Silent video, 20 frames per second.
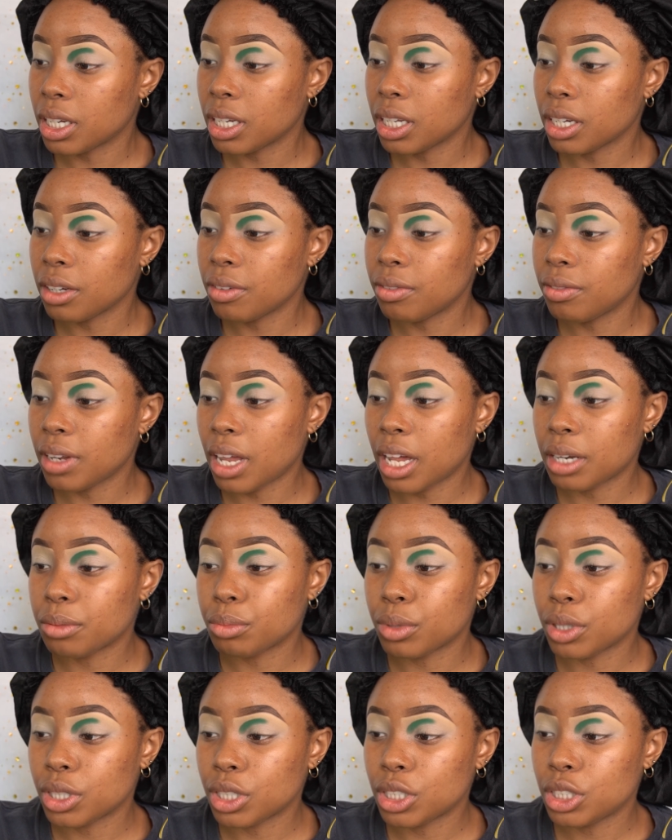like a flat
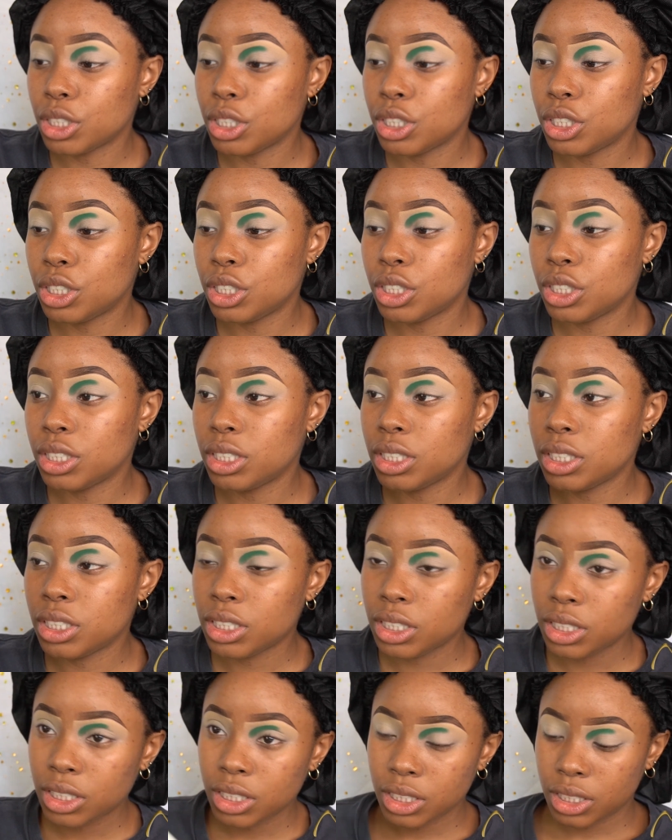brush
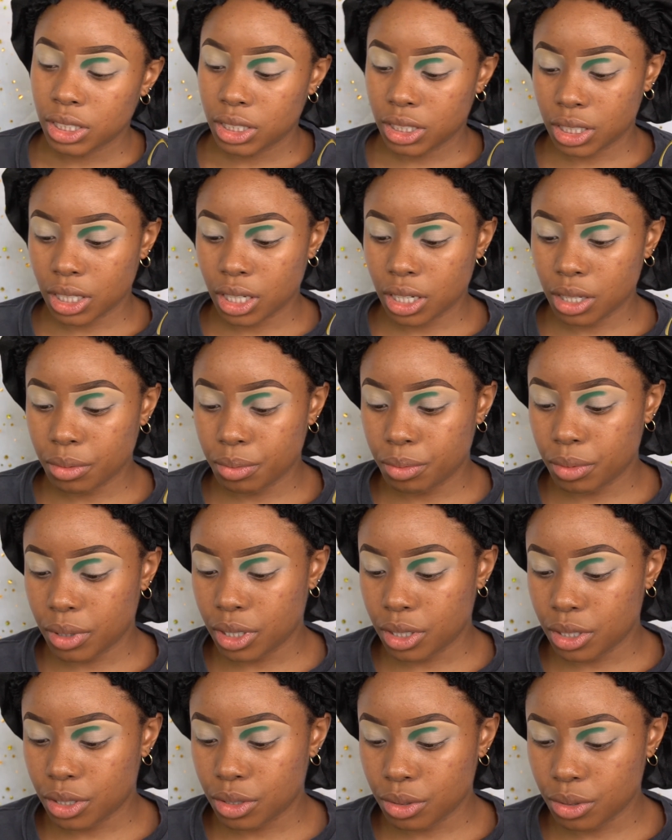to help
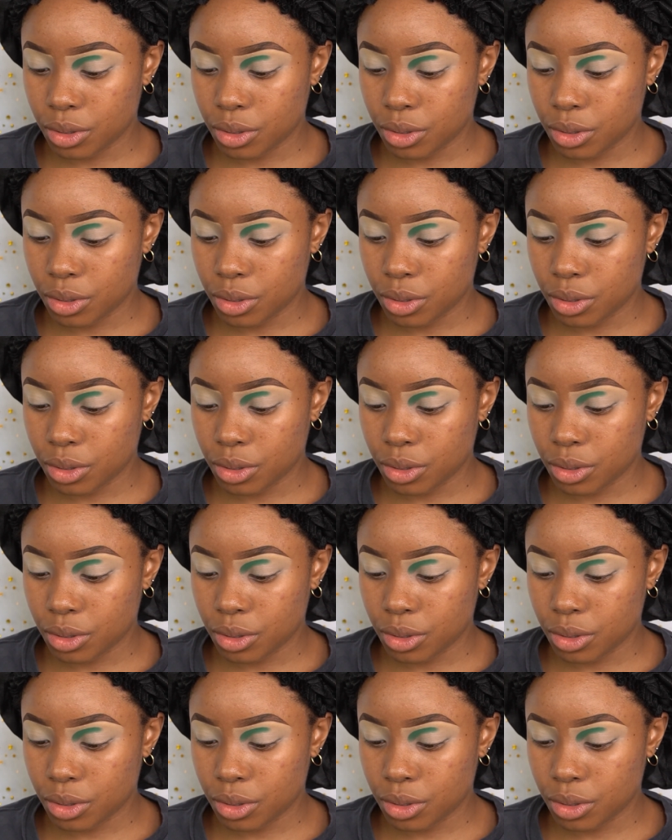me